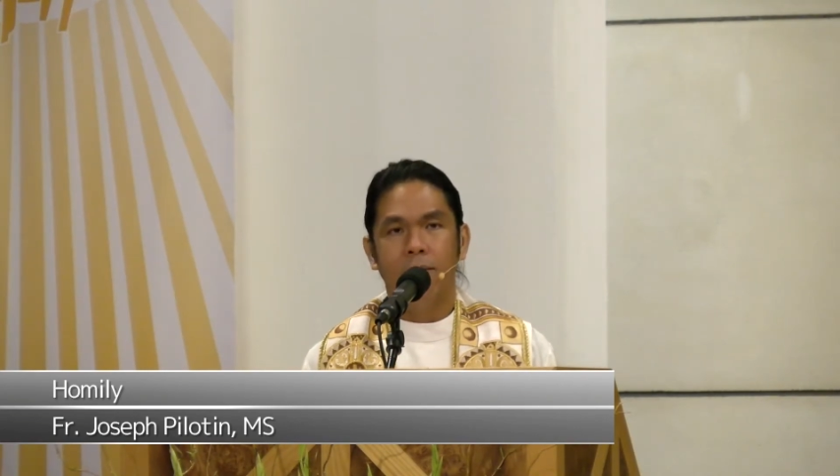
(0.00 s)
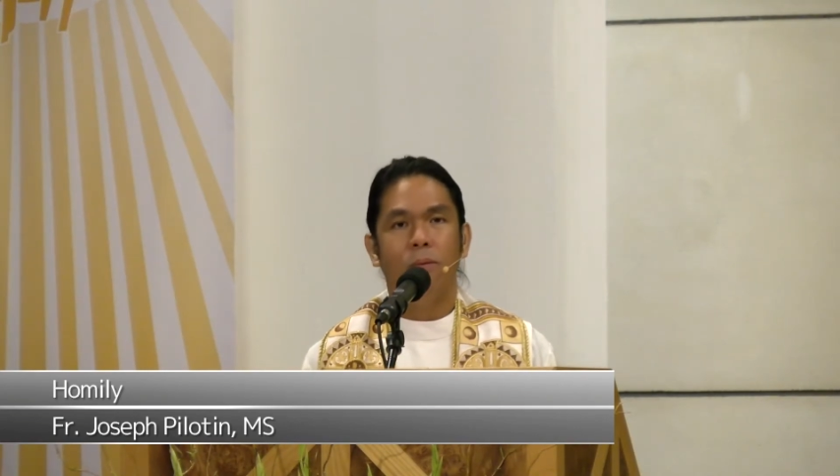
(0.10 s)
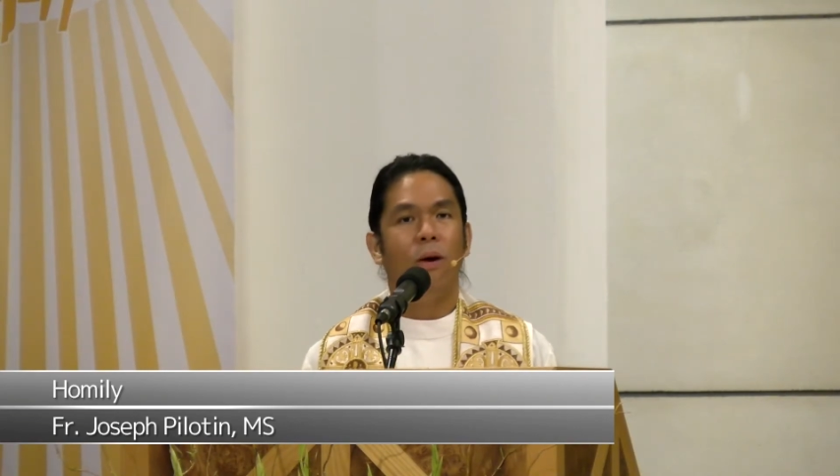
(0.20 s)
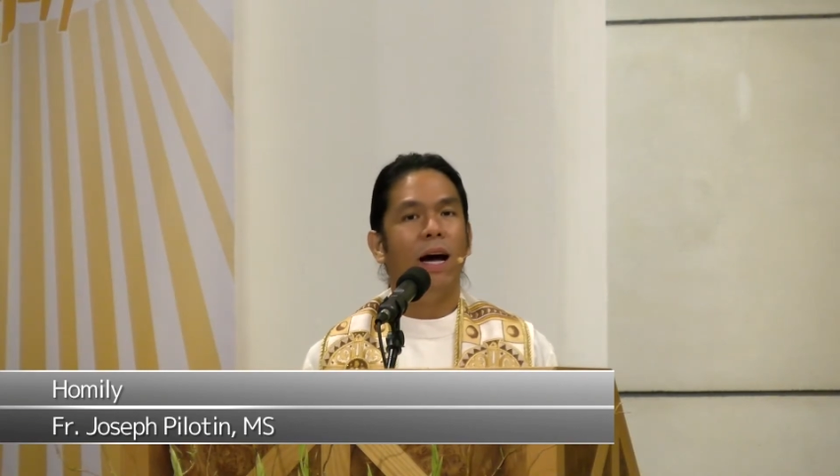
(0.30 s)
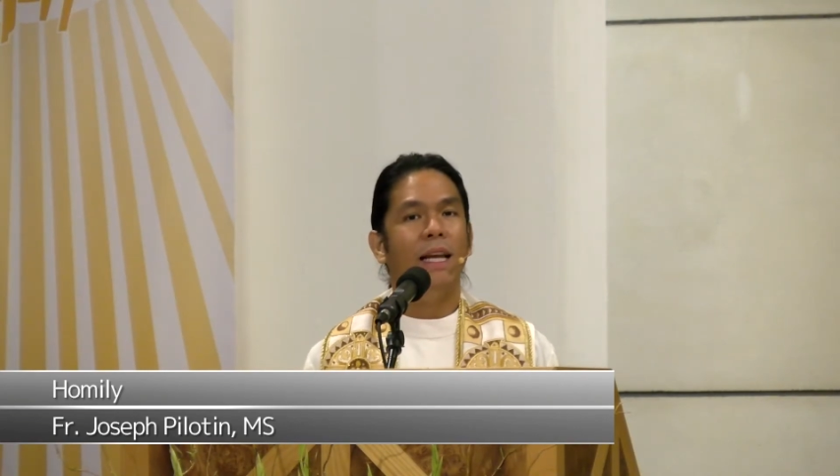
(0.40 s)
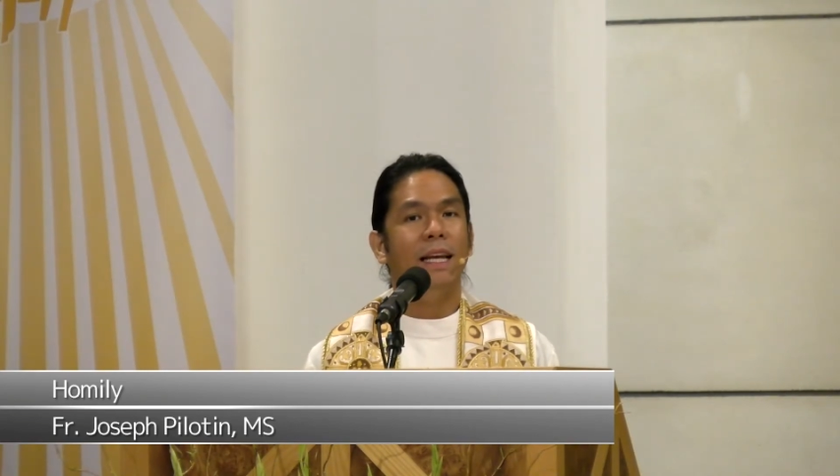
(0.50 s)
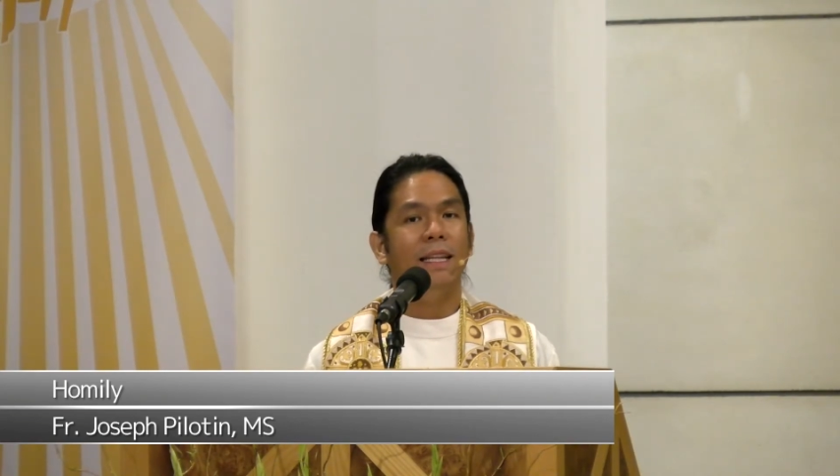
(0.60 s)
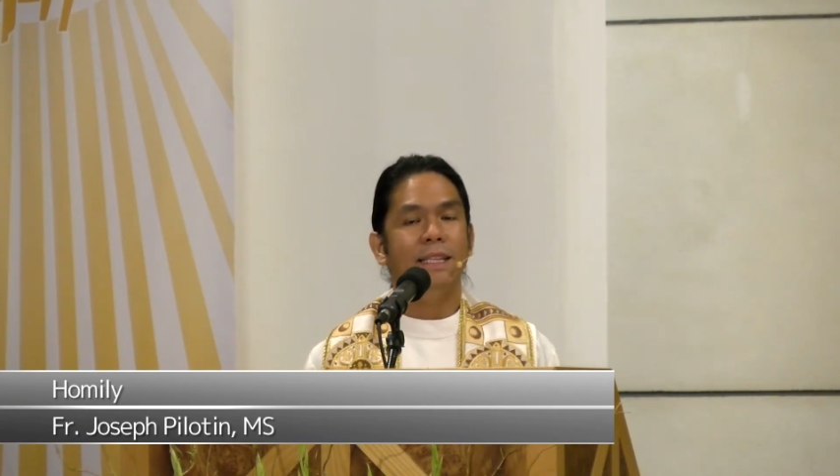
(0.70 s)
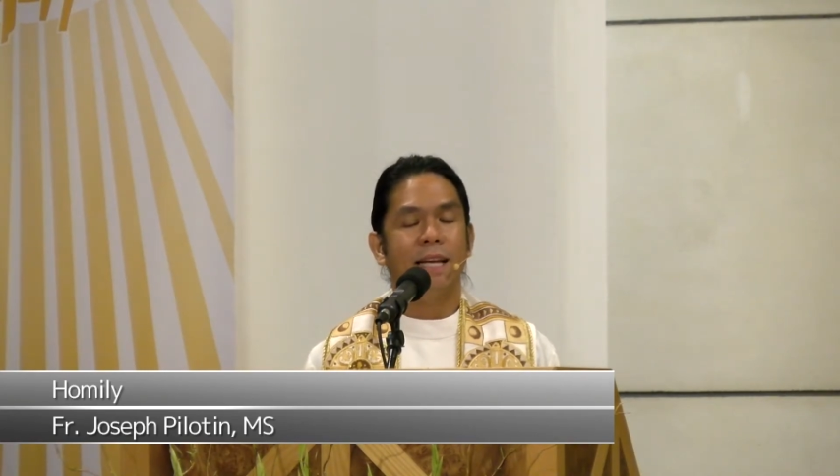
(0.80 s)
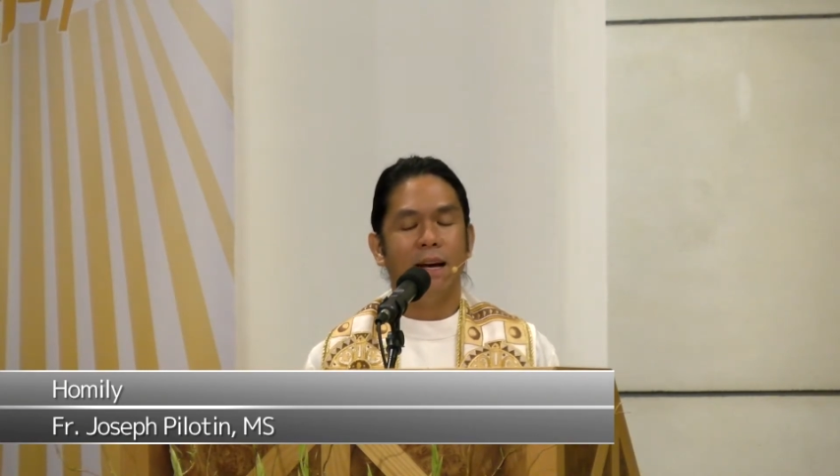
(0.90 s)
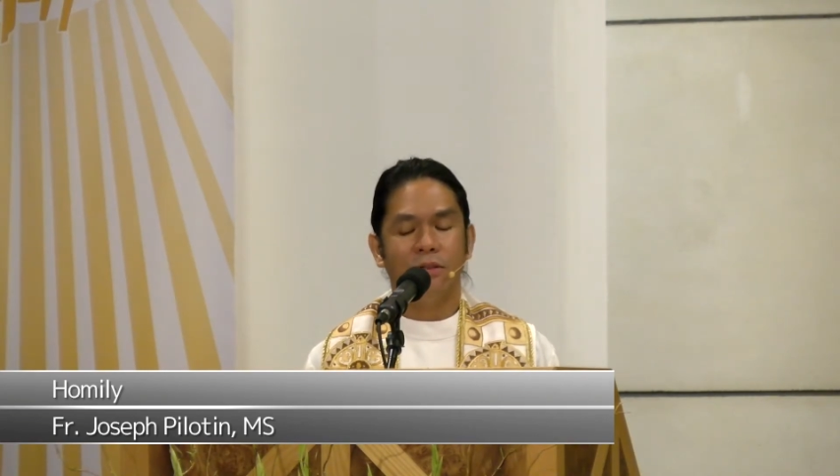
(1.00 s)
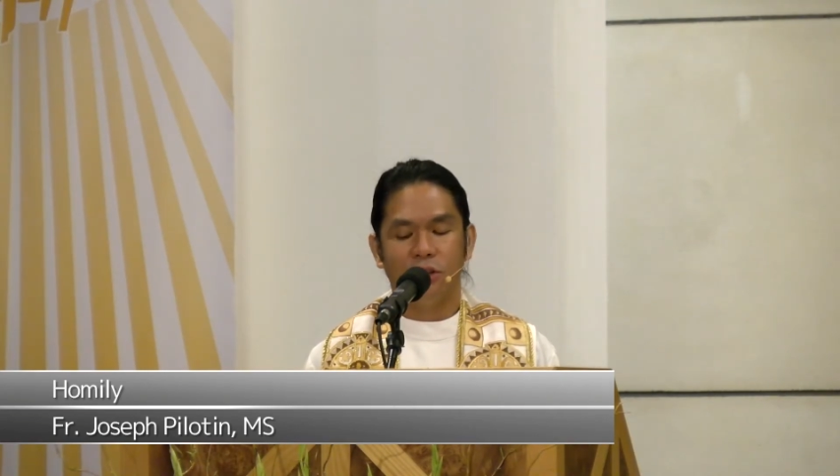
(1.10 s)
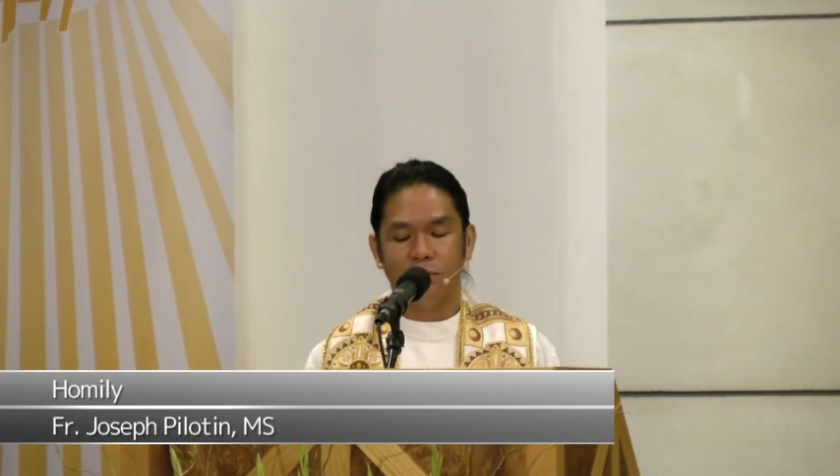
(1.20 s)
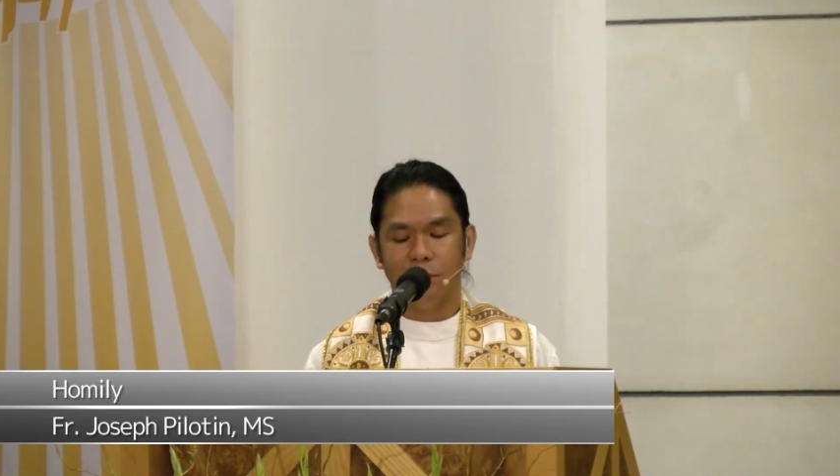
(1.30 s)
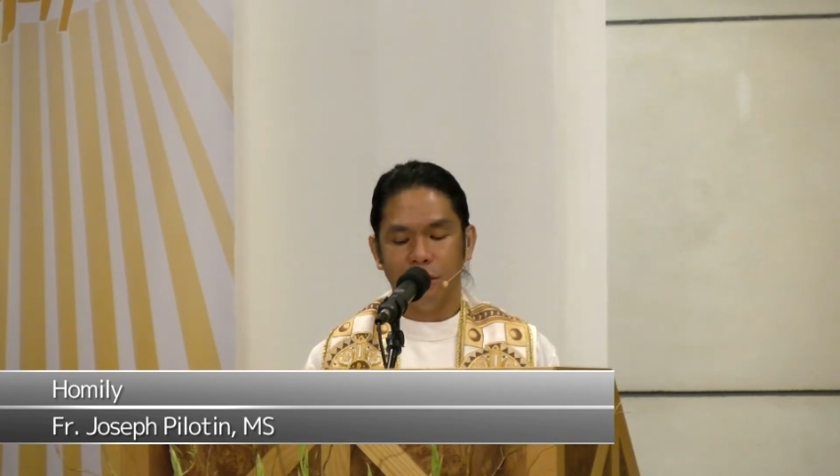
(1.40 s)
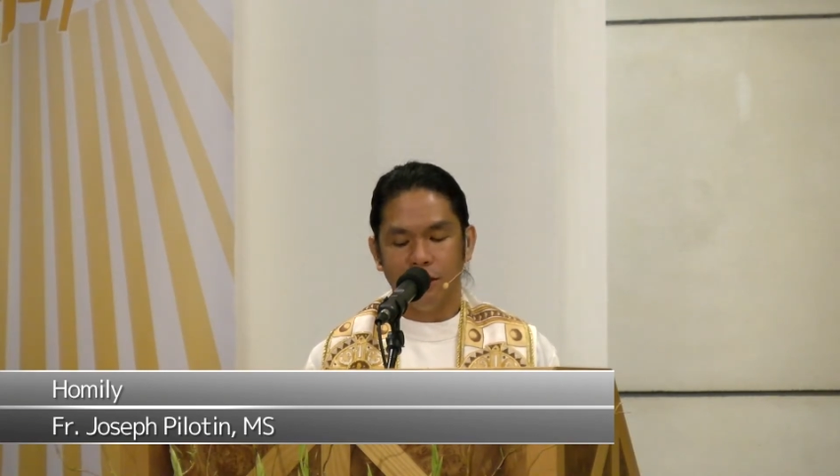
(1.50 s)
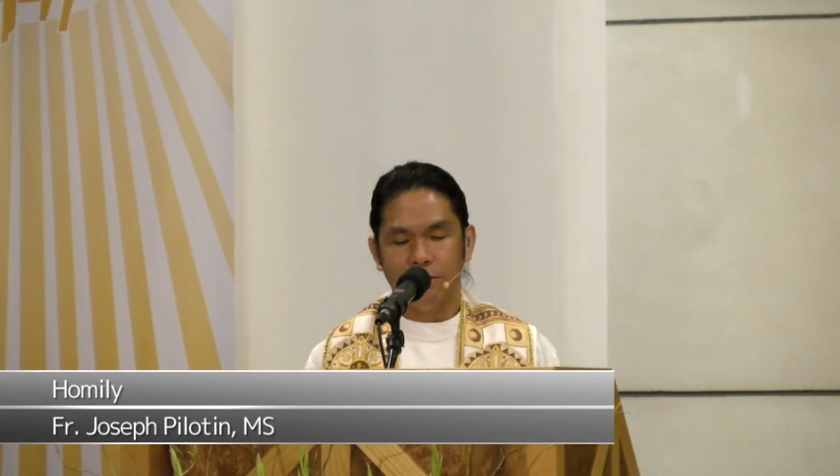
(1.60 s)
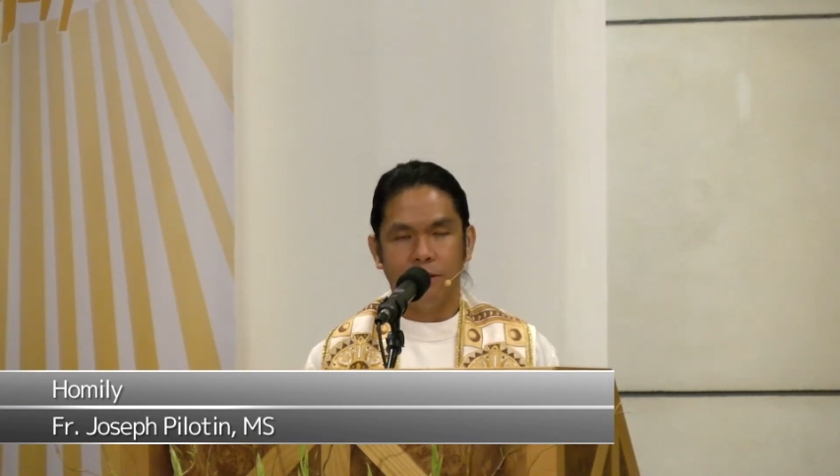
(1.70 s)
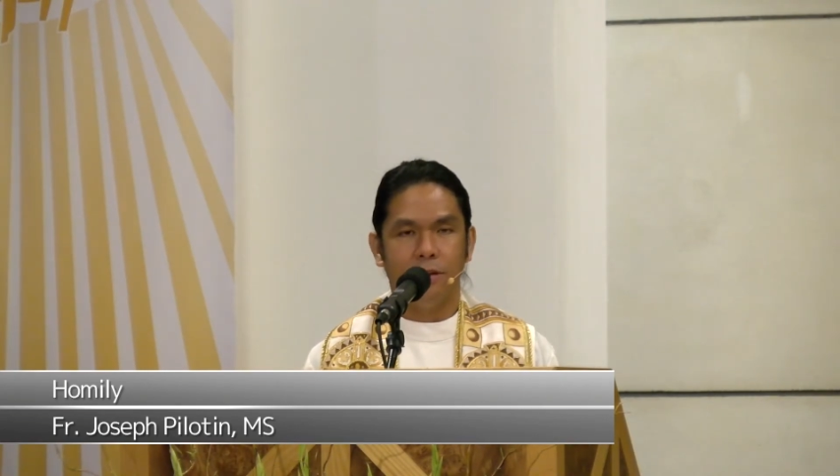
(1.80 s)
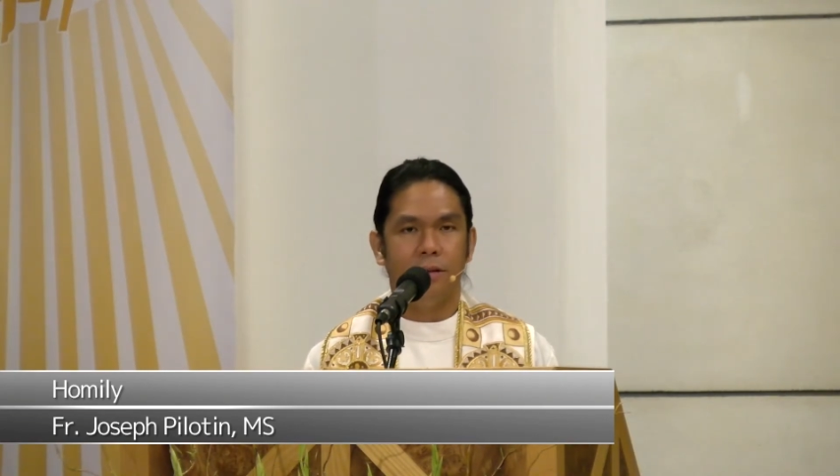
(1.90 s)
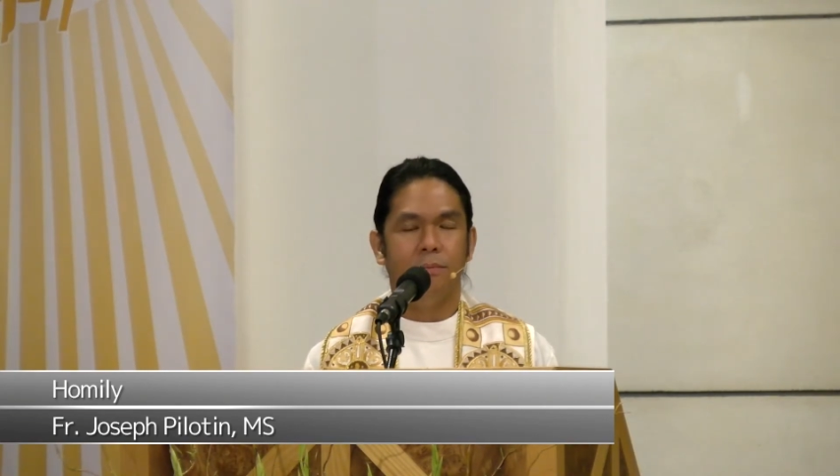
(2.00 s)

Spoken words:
While it sounds beautiful,